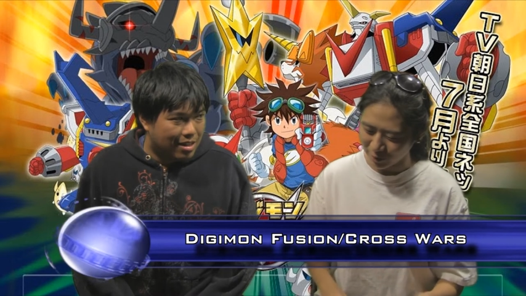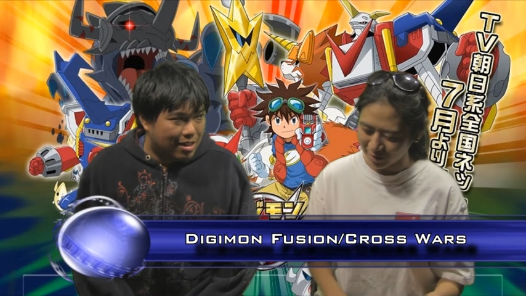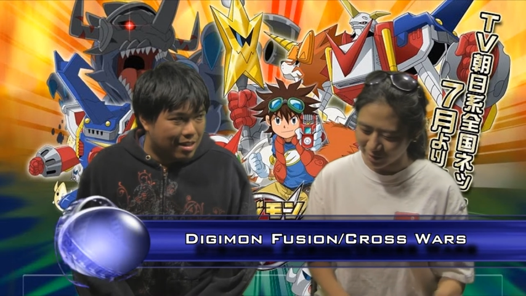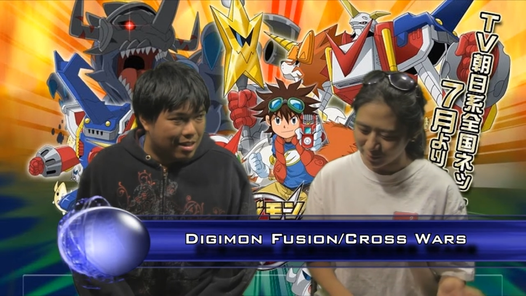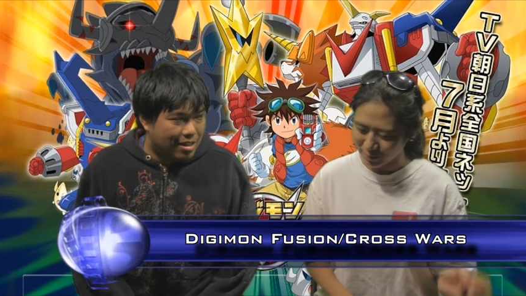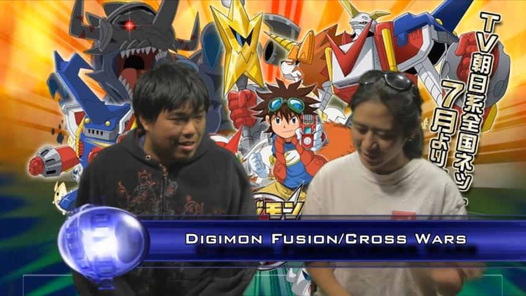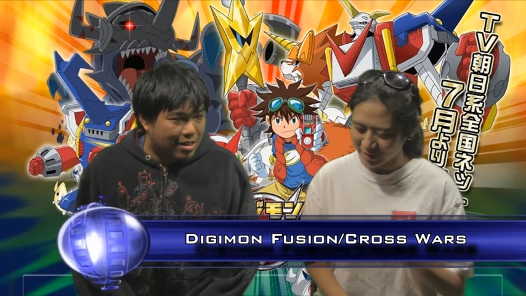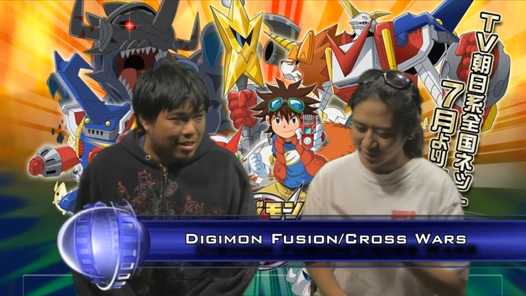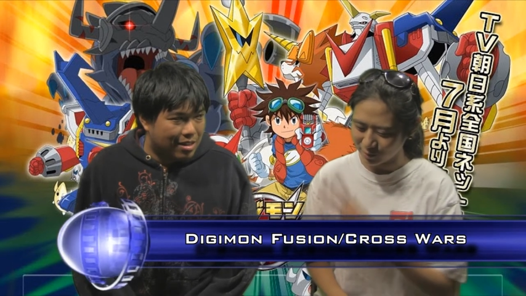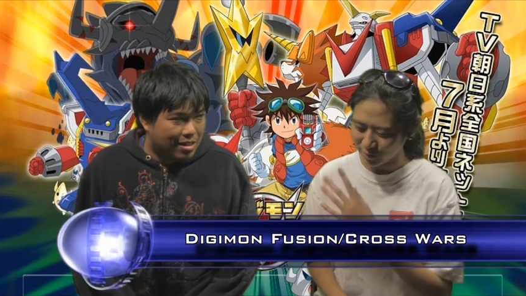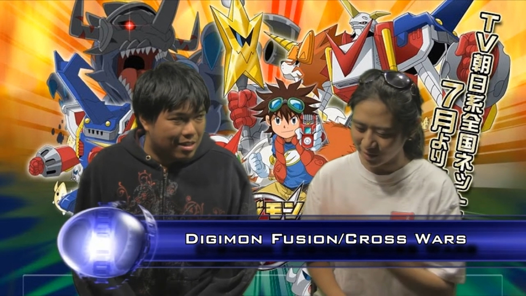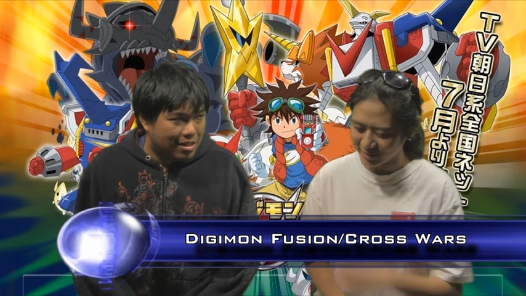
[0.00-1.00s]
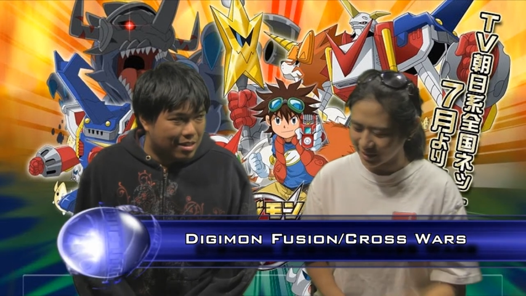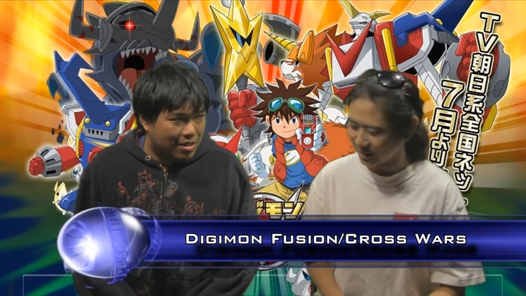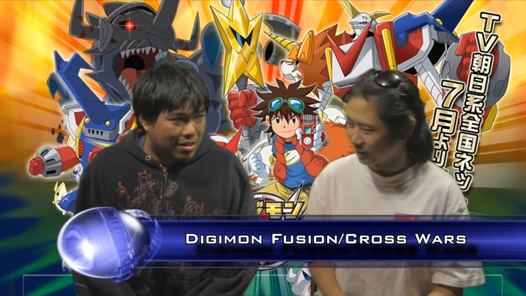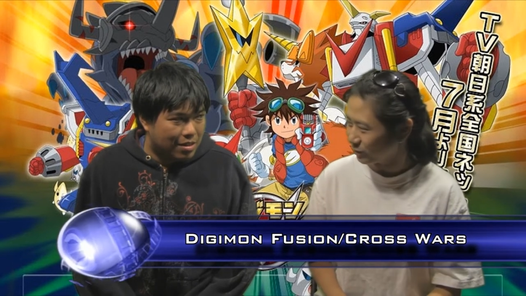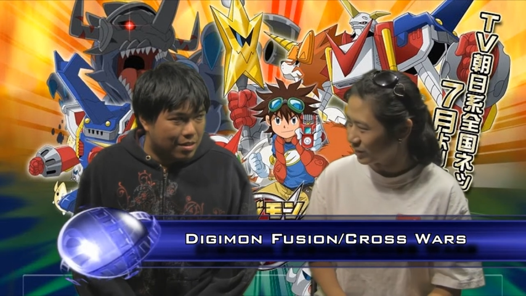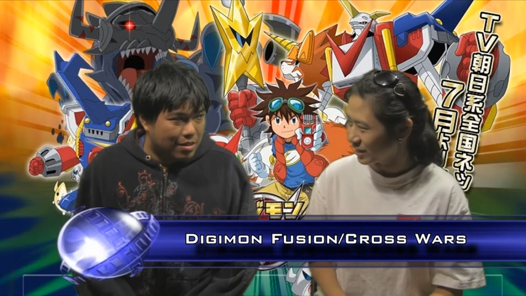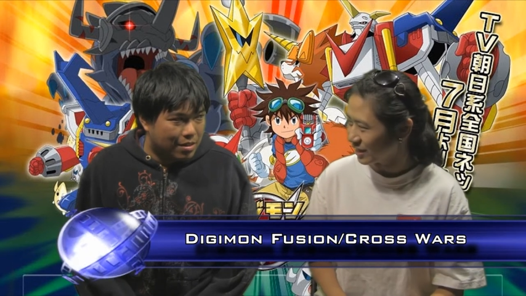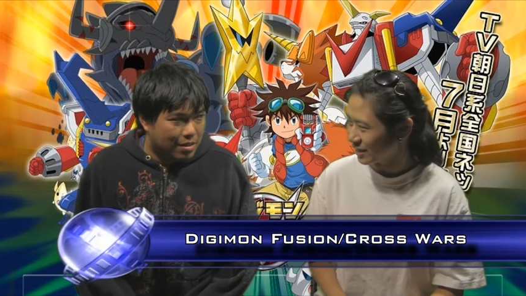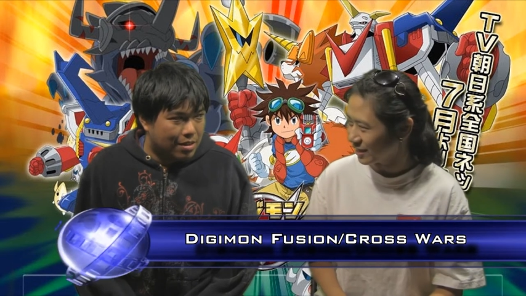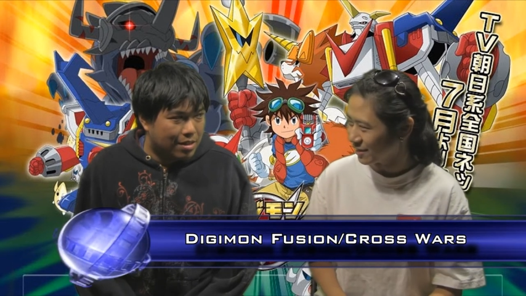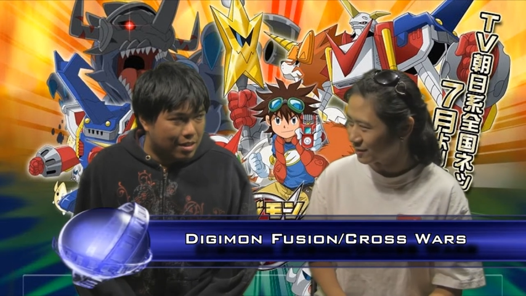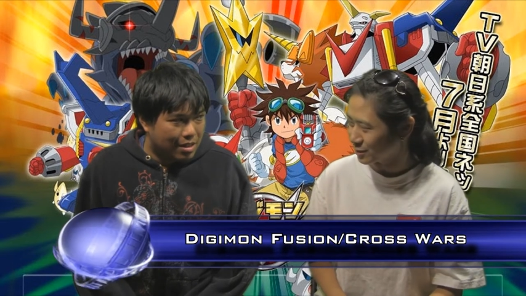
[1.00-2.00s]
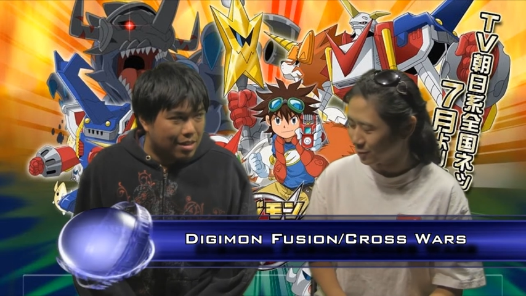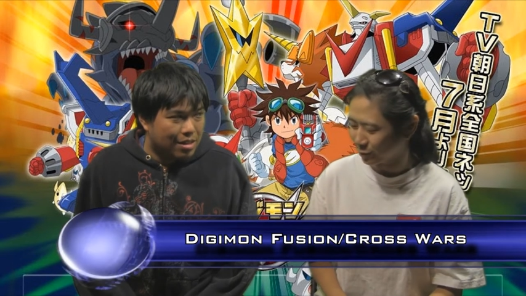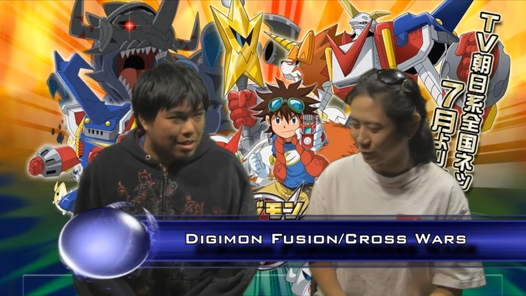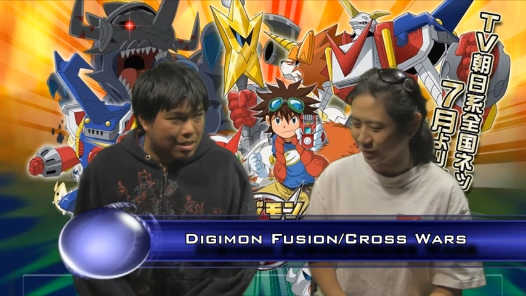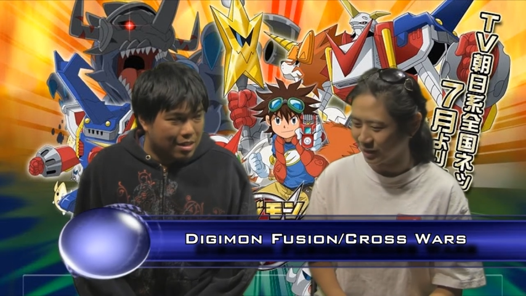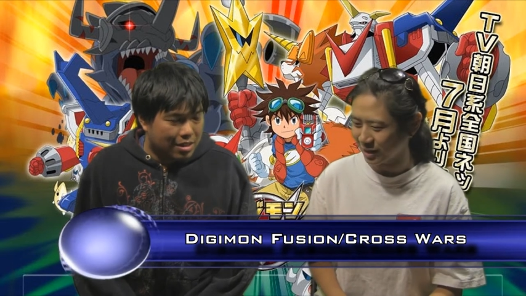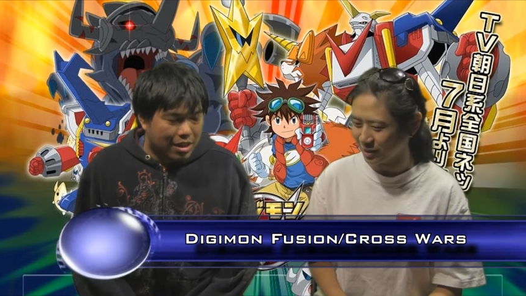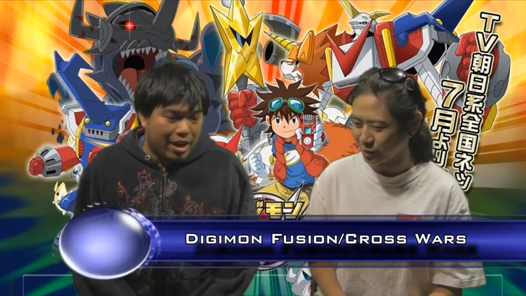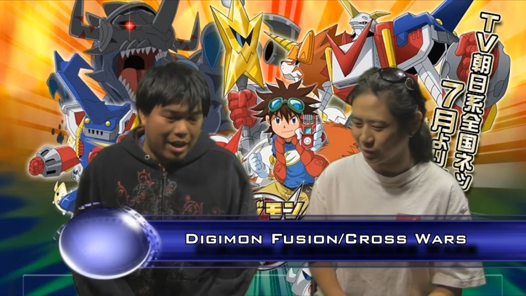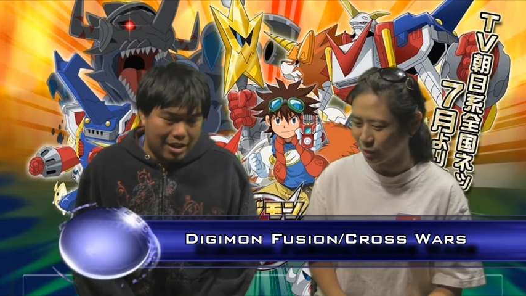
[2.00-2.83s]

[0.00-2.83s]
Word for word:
Speaker 1: where it's making its way onto DVD and stuff like that. Yeah.